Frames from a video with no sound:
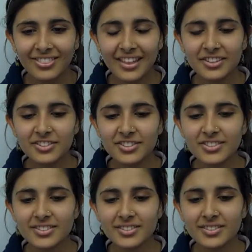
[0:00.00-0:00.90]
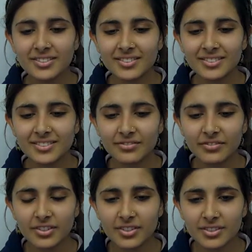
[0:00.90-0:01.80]
Nature's
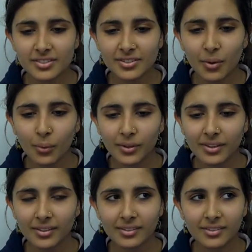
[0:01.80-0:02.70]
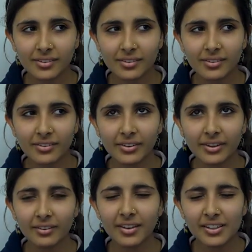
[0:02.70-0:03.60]
first gold is
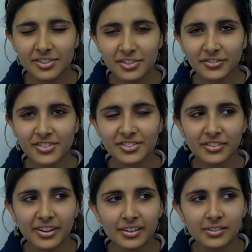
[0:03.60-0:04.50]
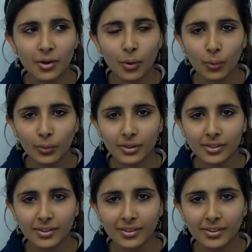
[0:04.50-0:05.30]
green, nature's first green is gold.